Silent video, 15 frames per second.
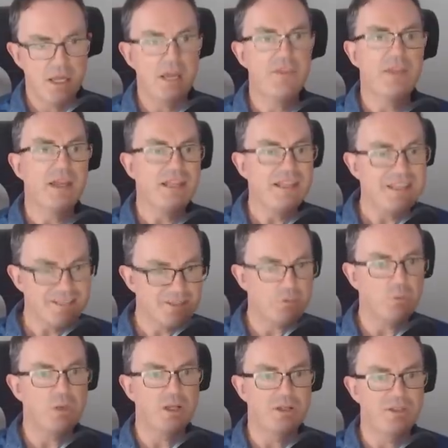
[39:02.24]
And that is
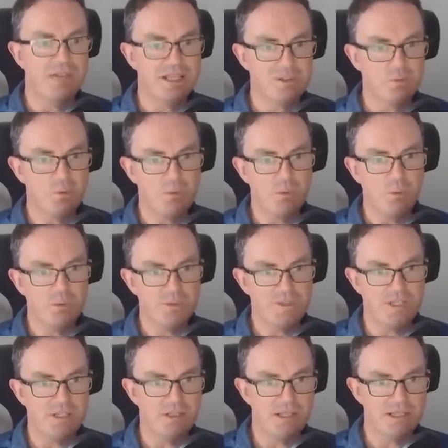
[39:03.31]
the one, and that's what we
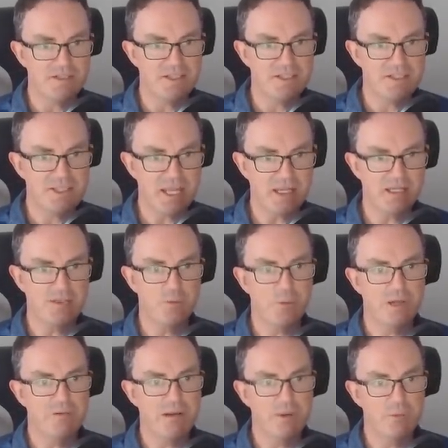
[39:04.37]
wanted. That's exactly the
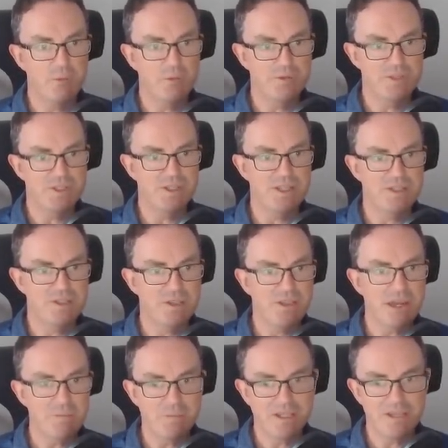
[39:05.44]
way around we wanted this. So
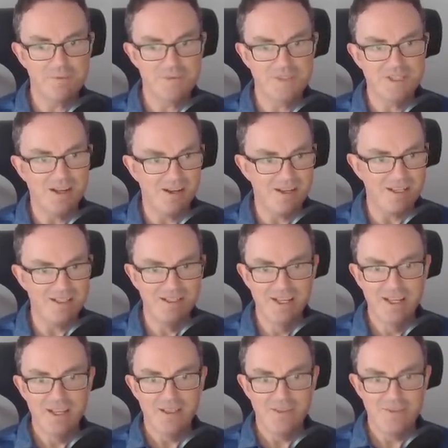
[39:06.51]
that becomes 9.
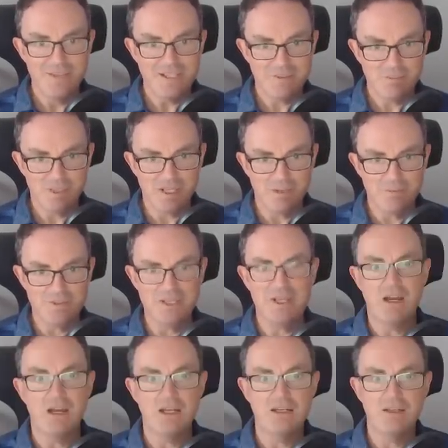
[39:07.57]
This becomes
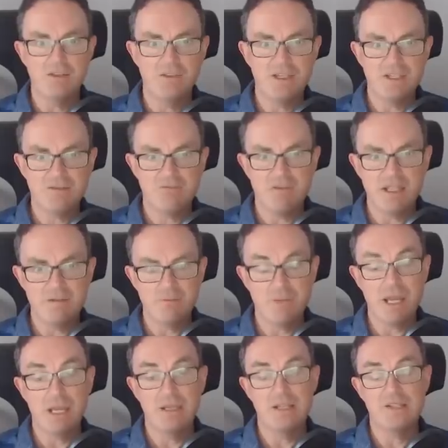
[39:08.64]
9. This
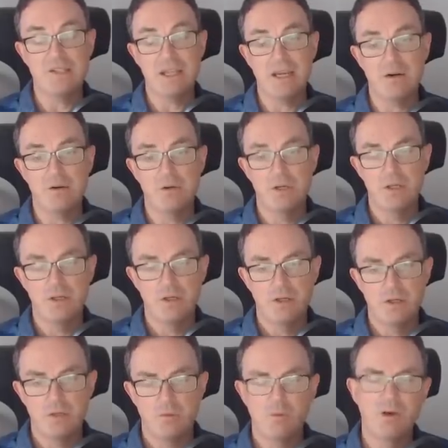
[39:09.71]
Renban is now,
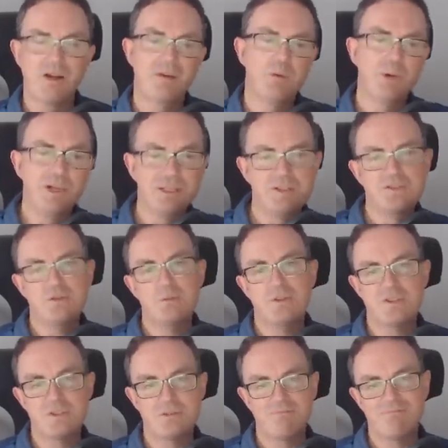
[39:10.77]
well, it's
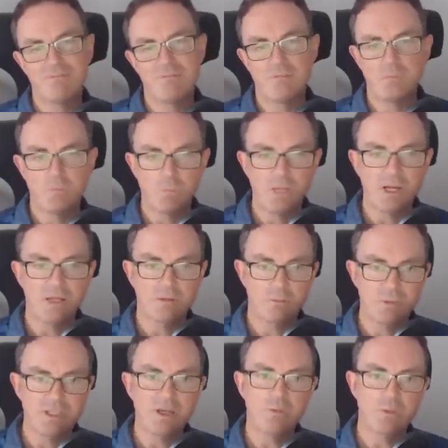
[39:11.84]
almost, hmm, well,
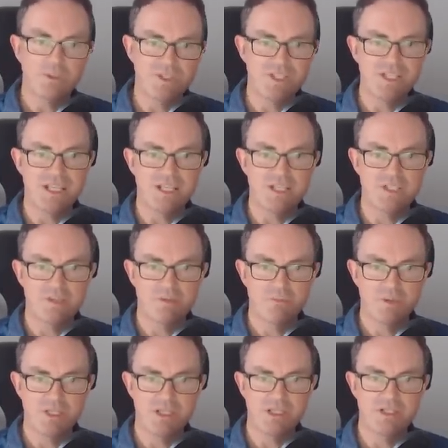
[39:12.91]
we know what it is,
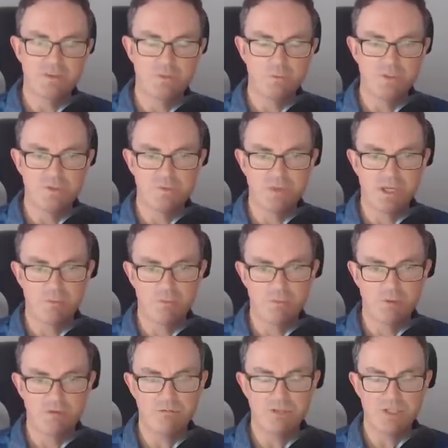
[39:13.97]
but it's almost become a
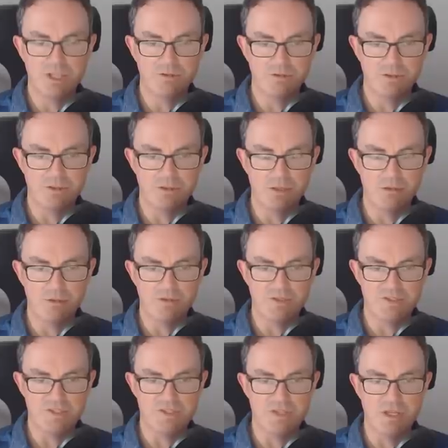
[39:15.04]
bit redundant knowing
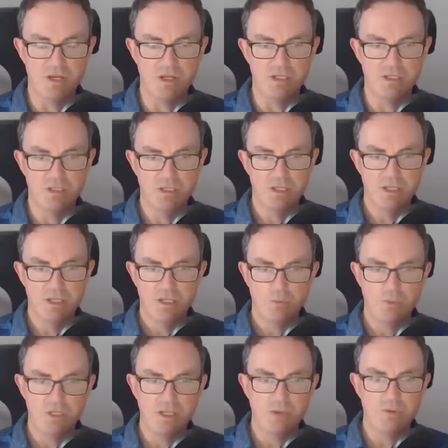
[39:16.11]
this is 9.
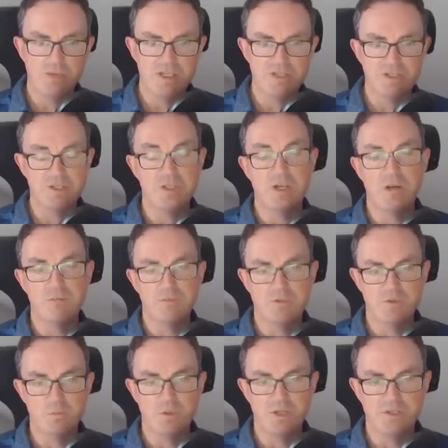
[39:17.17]
We know these are the
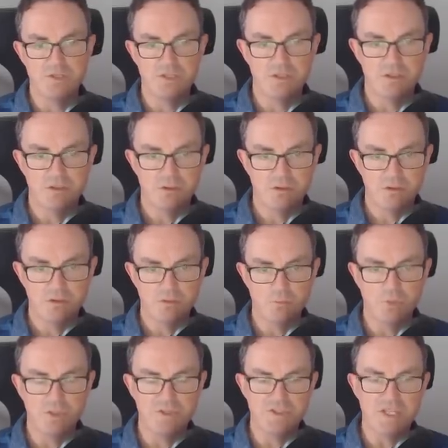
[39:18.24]
numbers 1 to
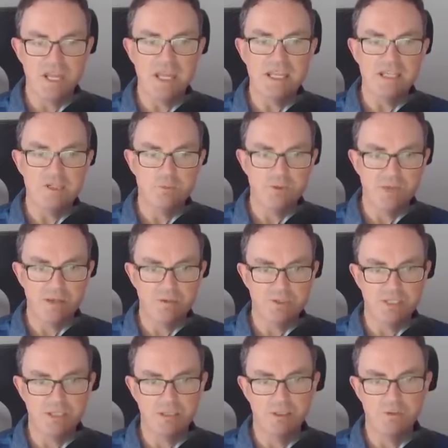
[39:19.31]
1 to 8
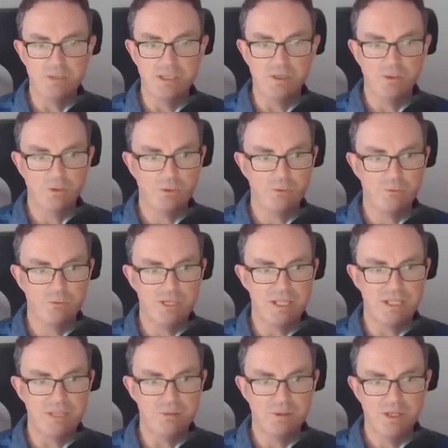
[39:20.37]
without including
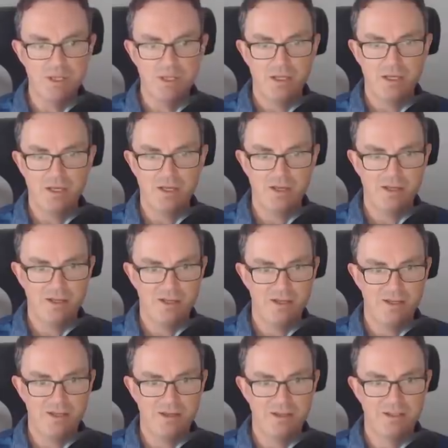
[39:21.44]
3,
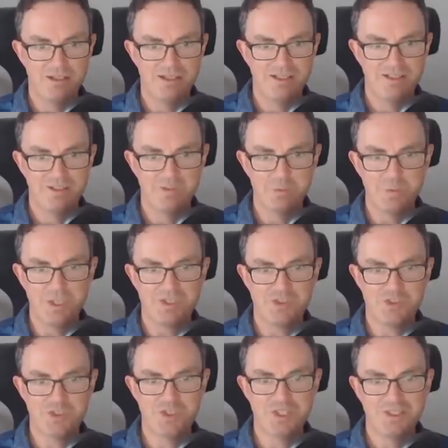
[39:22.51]
uh,
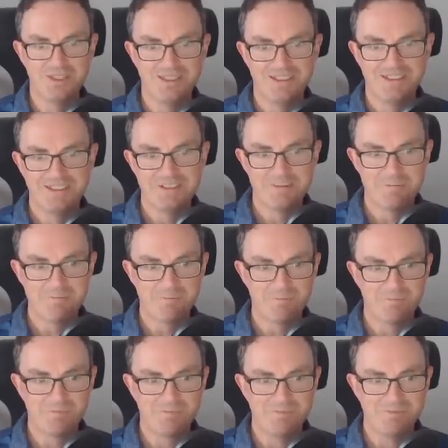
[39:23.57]
which
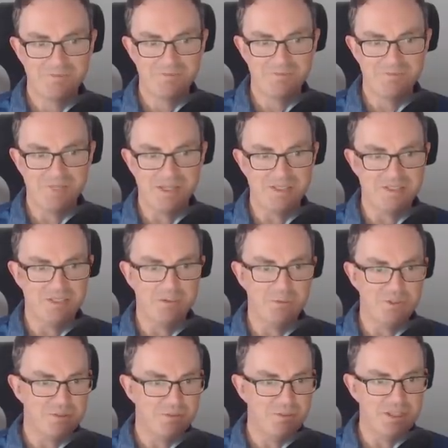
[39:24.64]
I don't know
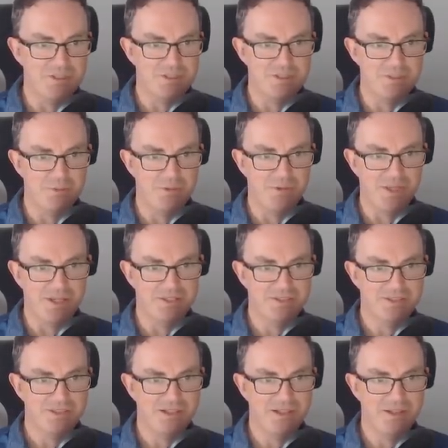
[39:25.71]
what I'm meant to do with
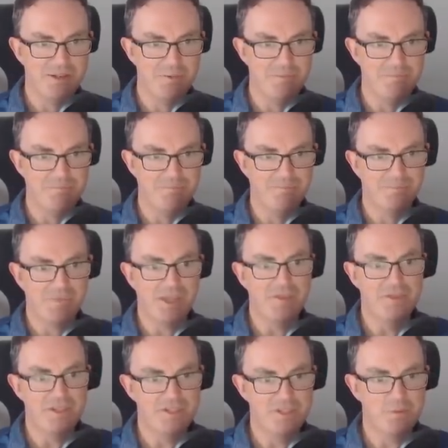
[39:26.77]
that. Um,
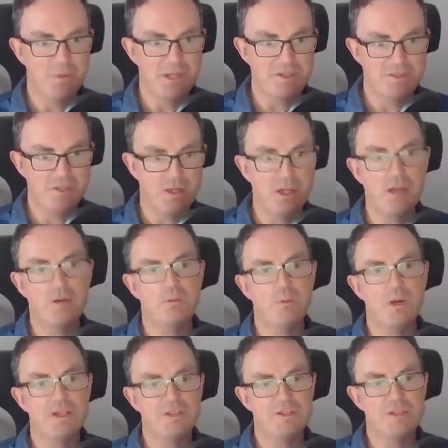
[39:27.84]
this square's, oh,
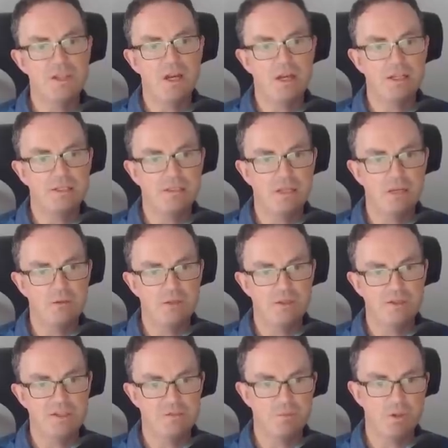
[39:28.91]
where does 9 go
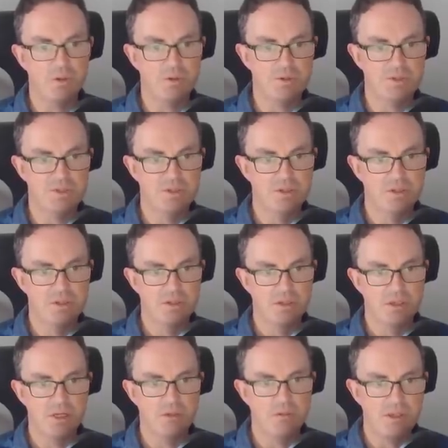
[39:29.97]
in this box?
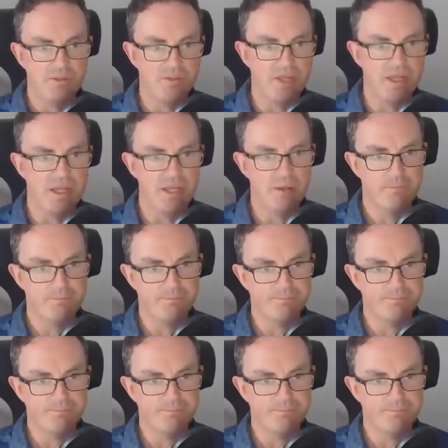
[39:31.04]
Only there.